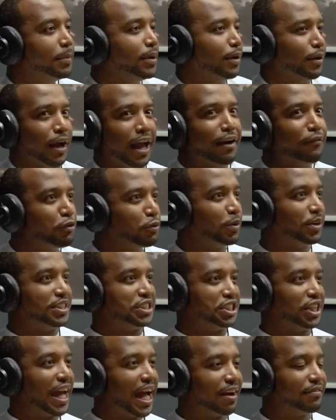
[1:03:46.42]
I mean, everyone
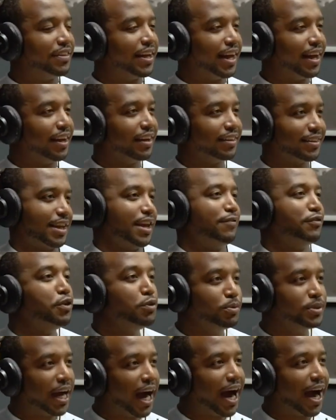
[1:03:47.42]
should have that. If
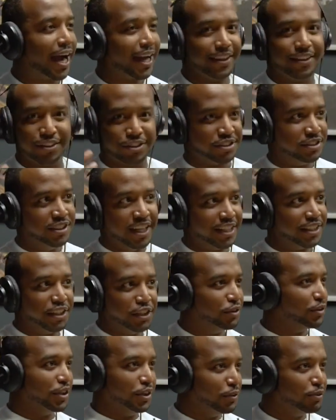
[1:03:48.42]
you die, there's
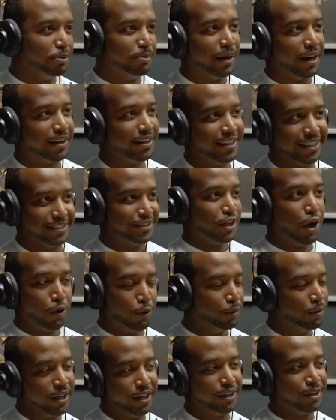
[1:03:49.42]
nothing you can do about it. It's
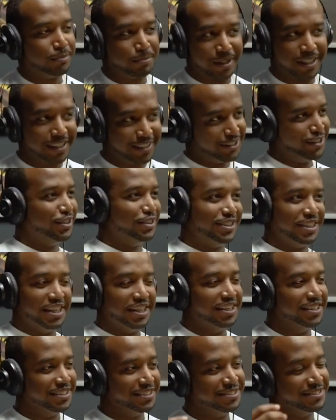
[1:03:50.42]
oh well, right? You're
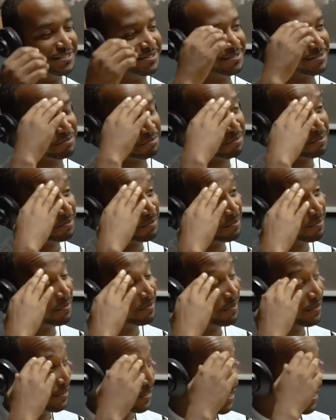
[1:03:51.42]
done. Well, it's easier oh, like to
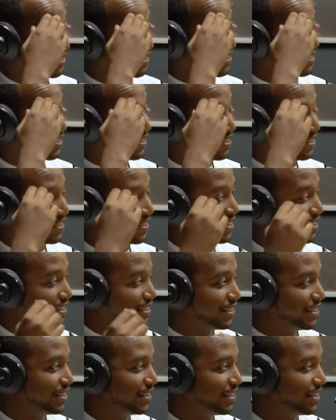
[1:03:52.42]
prevent.
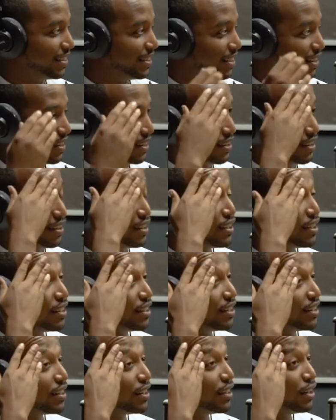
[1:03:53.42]
yeah,
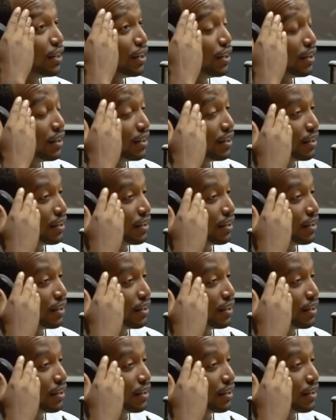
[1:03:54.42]
exactly